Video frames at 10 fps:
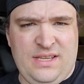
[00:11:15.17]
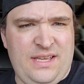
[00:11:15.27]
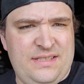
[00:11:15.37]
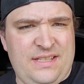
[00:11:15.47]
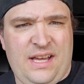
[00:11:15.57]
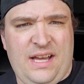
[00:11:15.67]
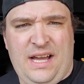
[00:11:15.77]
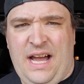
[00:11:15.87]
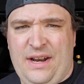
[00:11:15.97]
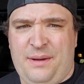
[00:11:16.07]
is
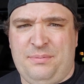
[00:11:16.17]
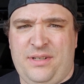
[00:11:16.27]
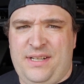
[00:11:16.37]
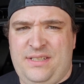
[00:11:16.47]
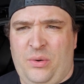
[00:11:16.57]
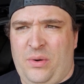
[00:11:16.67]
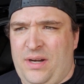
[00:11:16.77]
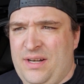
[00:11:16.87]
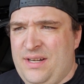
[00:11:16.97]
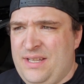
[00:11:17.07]
how to upgrade
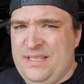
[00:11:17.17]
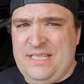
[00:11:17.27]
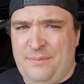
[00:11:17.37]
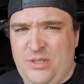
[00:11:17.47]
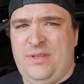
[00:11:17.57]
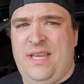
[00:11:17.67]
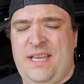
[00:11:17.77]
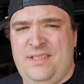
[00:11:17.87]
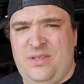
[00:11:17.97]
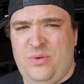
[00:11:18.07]
your
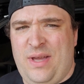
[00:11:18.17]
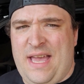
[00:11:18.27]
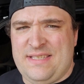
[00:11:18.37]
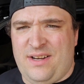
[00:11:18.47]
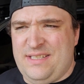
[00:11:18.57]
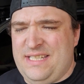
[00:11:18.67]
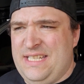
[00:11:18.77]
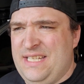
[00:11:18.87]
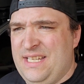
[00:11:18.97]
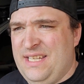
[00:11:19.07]
WK2
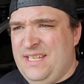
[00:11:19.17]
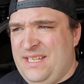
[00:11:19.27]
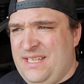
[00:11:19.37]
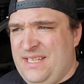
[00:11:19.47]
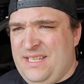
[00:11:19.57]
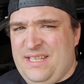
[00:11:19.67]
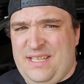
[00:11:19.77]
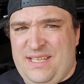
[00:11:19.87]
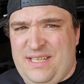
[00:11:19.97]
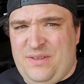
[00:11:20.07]
SRT
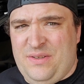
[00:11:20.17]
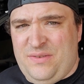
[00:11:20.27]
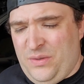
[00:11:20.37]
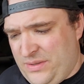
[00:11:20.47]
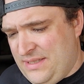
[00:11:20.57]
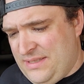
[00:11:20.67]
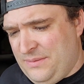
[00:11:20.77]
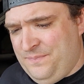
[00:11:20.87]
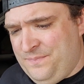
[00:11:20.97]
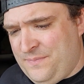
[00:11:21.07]
fuel
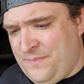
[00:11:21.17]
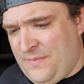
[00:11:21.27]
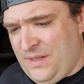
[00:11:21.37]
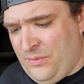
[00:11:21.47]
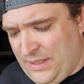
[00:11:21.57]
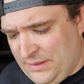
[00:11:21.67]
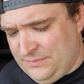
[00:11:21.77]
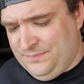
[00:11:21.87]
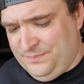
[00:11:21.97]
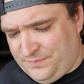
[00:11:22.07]
system. Well,
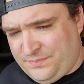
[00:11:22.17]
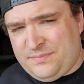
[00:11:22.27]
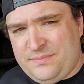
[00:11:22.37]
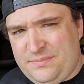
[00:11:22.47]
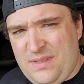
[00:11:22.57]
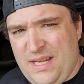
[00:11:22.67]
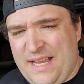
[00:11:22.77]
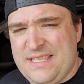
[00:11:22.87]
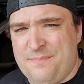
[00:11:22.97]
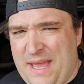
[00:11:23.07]
I
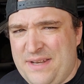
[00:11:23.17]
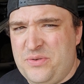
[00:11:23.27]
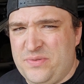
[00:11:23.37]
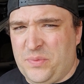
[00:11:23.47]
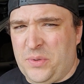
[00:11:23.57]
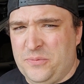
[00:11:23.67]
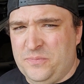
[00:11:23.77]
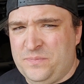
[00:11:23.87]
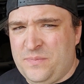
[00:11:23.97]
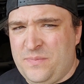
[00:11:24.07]
got some bad news for you.
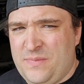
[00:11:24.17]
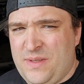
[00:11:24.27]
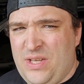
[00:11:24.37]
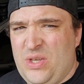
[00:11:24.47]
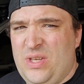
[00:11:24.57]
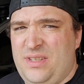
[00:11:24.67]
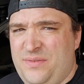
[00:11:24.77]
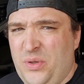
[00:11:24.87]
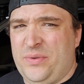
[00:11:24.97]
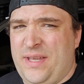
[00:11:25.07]
The
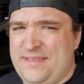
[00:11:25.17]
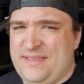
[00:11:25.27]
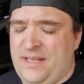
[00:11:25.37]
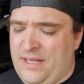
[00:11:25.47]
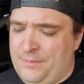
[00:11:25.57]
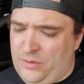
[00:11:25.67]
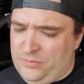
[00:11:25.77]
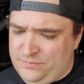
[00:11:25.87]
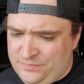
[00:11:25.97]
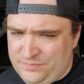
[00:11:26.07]
fuel tank's got to come out.
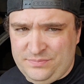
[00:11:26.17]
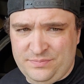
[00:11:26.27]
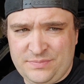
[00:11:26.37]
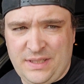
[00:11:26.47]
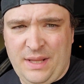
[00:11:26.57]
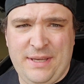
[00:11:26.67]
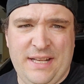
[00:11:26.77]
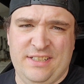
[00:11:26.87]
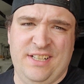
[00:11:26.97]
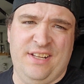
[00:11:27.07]
Now let me get
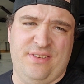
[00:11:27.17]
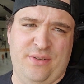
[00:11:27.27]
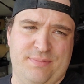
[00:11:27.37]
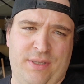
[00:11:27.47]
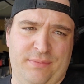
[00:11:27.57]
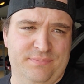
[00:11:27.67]
underneath to explain.